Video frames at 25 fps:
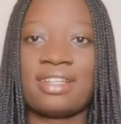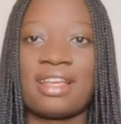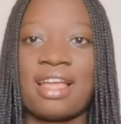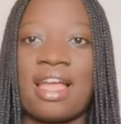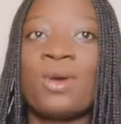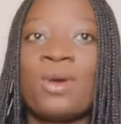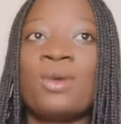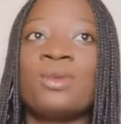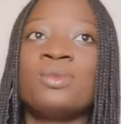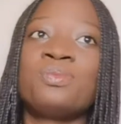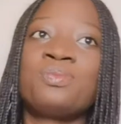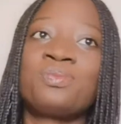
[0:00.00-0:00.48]

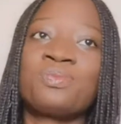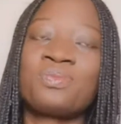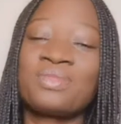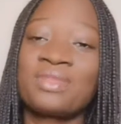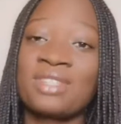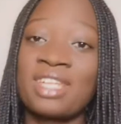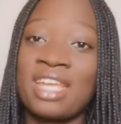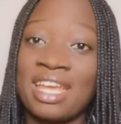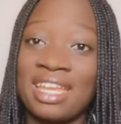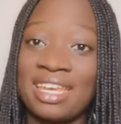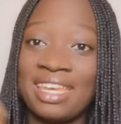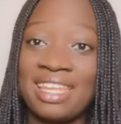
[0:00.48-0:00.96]
So
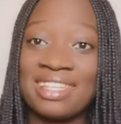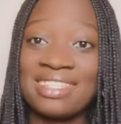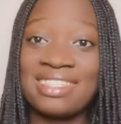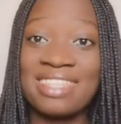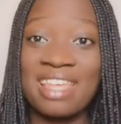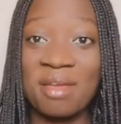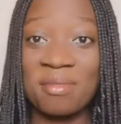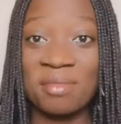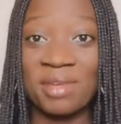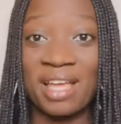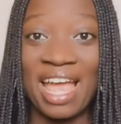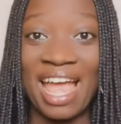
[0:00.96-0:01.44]
this
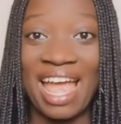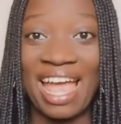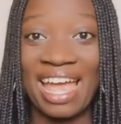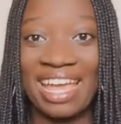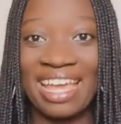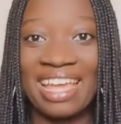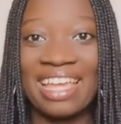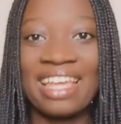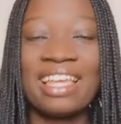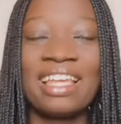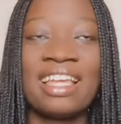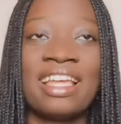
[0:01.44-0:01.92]
same
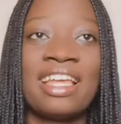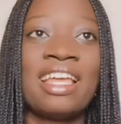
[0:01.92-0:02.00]
guy,